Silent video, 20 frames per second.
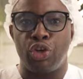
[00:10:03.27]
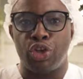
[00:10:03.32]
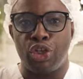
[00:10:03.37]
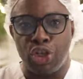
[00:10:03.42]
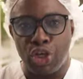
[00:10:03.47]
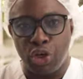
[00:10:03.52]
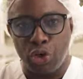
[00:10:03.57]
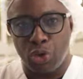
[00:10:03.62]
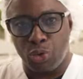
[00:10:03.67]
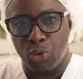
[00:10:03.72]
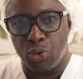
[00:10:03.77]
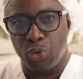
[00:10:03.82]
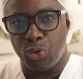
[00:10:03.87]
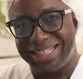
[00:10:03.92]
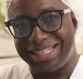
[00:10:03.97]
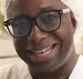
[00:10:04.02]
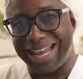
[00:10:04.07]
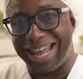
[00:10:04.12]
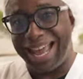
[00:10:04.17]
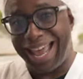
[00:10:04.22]

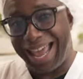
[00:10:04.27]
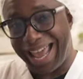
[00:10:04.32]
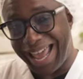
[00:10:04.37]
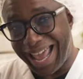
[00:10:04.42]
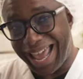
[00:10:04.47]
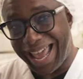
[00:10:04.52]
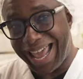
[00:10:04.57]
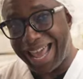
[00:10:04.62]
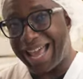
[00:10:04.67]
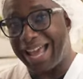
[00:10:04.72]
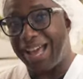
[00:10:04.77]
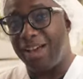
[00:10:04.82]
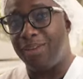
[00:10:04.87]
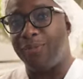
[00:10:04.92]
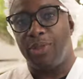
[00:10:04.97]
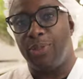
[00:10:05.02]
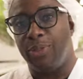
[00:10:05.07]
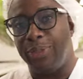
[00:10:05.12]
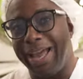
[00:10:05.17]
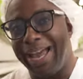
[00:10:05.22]
you to have
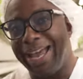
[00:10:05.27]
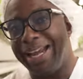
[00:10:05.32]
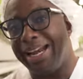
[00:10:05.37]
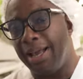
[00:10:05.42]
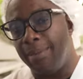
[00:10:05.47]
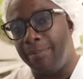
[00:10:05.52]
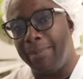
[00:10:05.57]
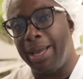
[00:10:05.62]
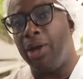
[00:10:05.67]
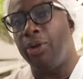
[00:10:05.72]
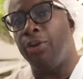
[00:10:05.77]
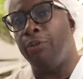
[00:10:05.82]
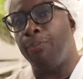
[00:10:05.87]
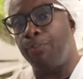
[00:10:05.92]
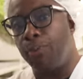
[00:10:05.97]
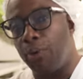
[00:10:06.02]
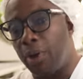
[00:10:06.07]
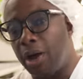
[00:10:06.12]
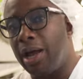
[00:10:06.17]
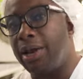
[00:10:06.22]
that amount of
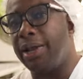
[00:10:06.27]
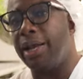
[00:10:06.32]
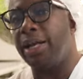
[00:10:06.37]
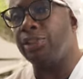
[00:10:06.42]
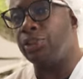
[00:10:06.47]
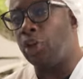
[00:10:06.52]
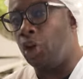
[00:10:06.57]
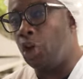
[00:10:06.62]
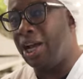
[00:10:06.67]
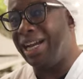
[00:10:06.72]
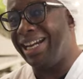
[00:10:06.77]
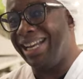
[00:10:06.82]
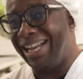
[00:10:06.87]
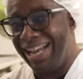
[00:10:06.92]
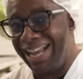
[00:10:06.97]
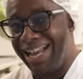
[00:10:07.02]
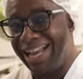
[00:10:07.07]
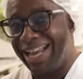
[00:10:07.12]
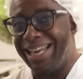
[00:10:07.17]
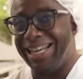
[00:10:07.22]
product on
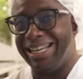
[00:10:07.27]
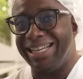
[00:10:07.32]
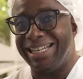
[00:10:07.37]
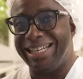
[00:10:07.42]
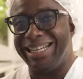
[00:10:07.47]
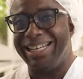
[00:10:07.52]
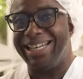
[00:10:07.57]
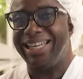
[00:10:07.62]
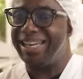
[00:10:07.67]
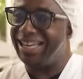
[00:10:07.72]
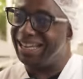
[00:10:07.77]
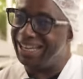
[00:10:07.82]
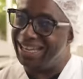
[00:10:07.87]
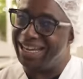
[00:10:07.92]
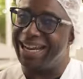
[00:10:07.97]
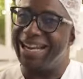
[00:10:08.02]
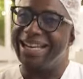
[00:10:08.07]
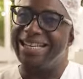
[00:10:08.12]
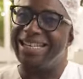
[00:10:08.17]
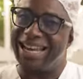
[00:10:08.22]
hand
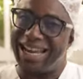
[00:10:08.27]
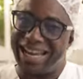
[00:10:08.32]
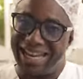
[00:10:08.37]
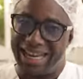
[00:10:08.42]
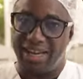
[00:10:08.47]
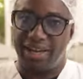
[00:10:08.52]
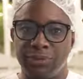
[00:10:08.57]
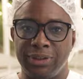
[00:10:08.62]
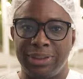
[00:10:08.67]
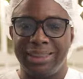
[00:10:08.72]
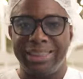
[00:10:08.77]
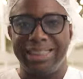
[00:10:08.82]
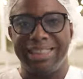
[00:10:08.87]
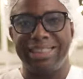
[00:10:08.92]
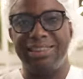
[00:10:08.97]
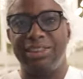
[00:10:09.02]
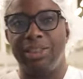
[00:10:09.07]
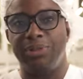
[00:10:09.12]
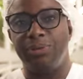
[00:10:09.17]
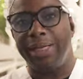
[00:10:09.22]
in a day.
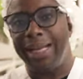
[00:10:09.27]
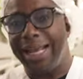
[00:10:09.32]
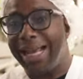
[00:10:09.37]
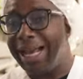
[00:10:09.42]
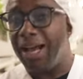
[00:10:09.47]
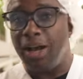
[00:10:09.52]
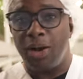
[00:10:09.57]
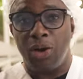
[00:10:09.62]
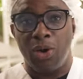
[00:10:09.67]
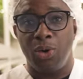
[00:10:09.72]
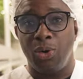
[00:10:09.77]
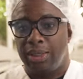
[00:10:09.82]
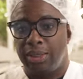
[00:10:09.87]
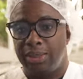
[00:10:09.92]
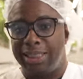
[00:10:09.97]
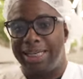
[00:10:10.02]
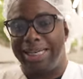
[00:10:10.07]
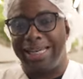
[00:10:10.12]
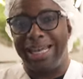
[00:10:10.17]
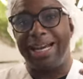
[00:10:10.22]
And so now
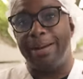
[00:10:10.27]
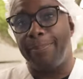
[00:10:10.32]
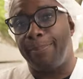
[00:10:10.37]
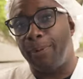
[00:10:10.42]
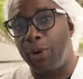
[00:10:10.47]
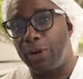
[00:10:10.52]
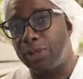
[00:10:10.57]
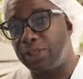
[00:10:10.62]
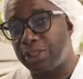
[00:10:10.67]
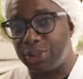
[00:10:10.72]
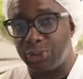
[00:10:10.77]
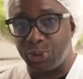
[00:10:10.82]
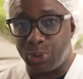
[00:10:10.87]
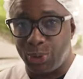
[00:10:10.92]
to get a purchase